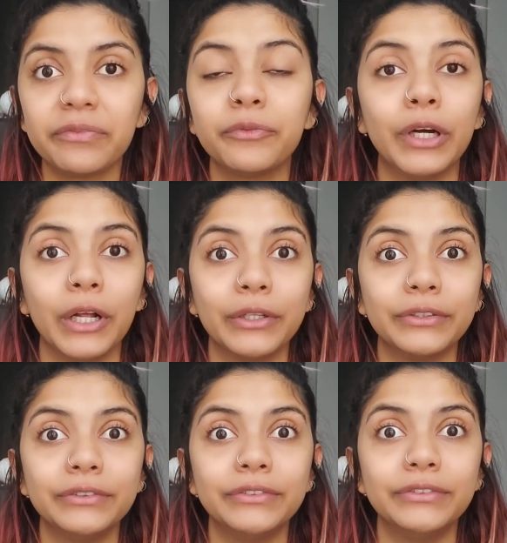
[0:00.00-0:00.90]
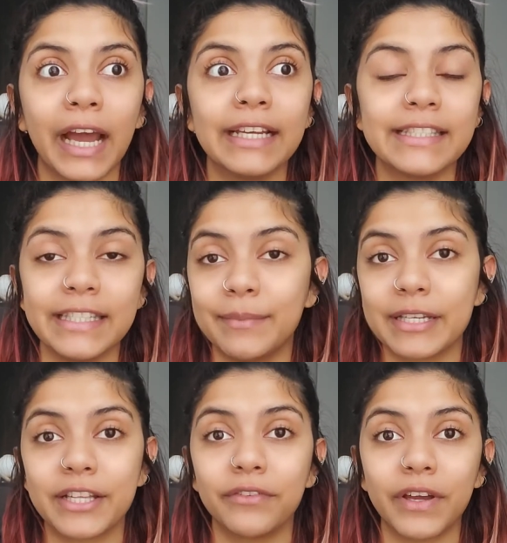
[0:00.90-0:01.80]
well, I see
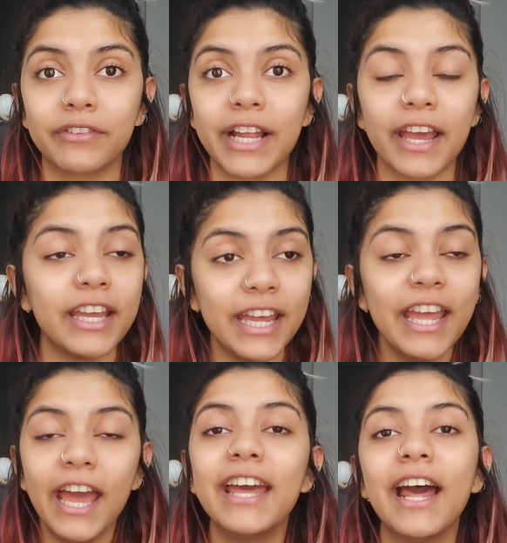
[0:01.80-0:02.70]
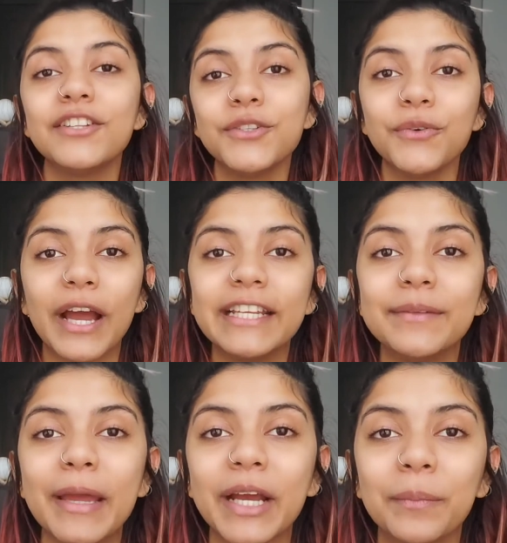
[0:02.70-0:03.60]
myself every day and I need
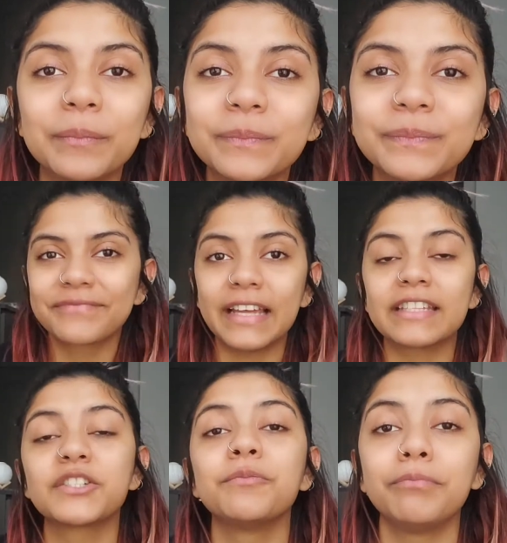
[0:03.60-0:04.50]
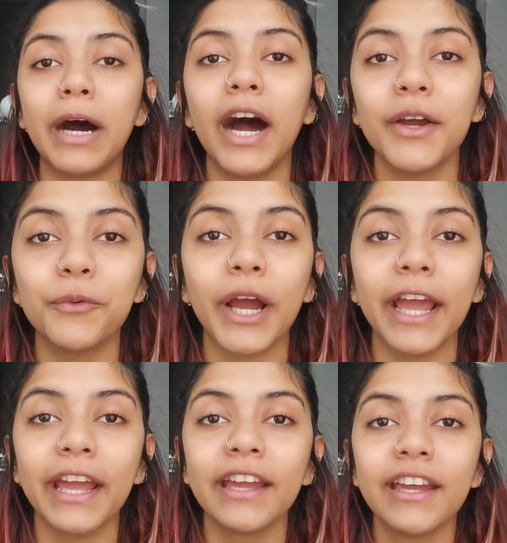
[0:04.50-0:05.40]
makeup. That's my
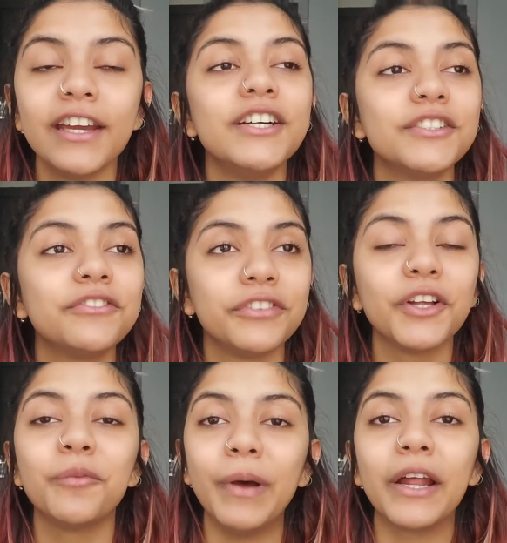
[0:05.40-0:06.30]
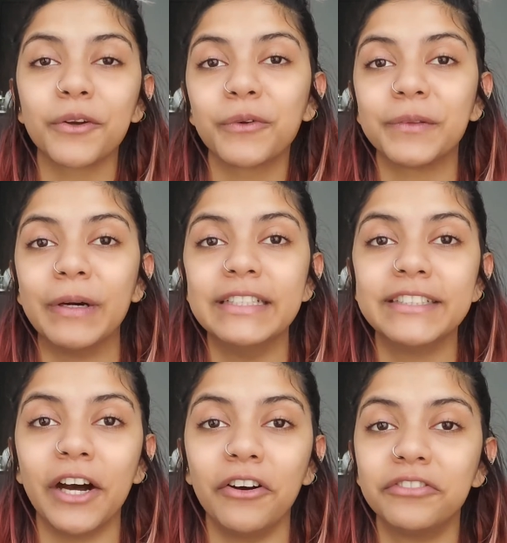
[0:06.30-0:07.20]
way to feel better with myself.